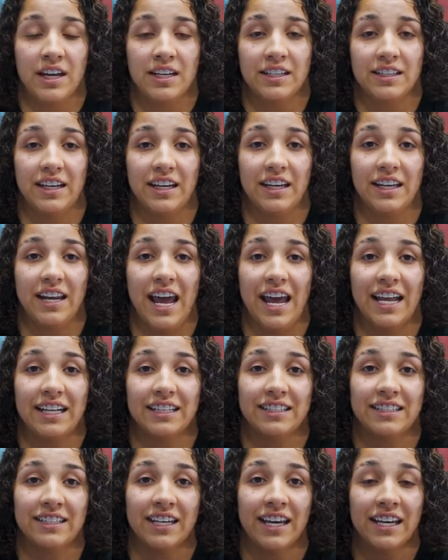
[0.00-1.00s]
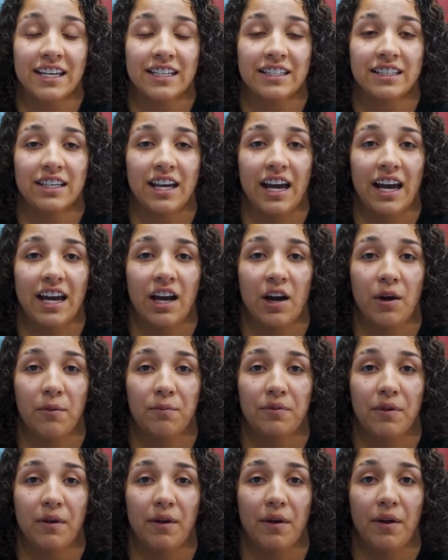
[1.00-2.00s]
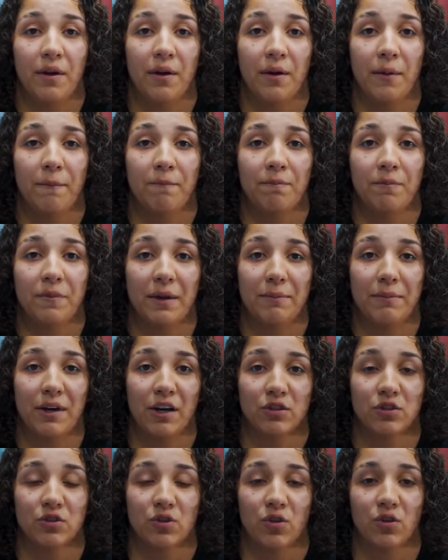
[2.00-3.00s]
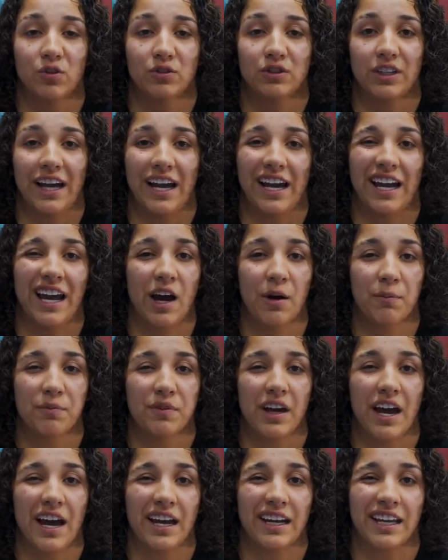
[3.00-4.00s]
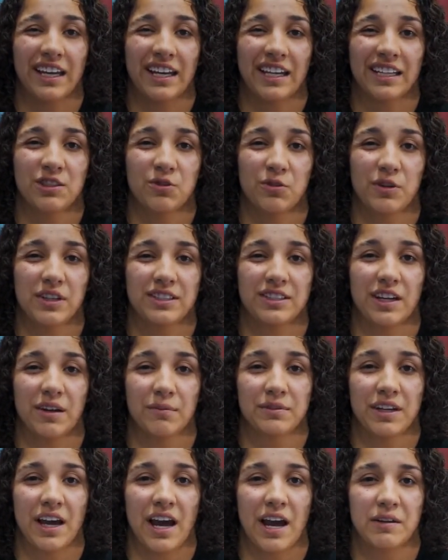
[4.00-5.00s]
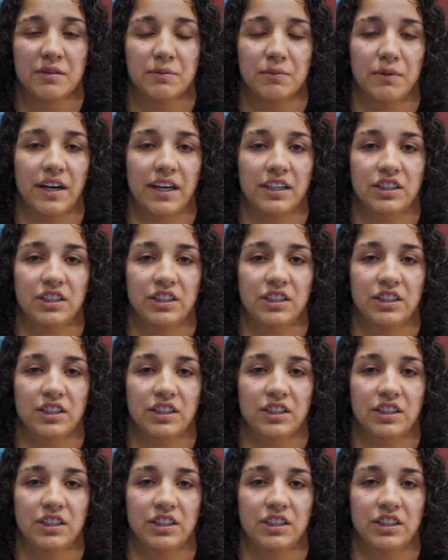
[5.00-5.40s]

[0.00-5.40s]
Then at 6, I help the middle schools. I get into it sometimes, but it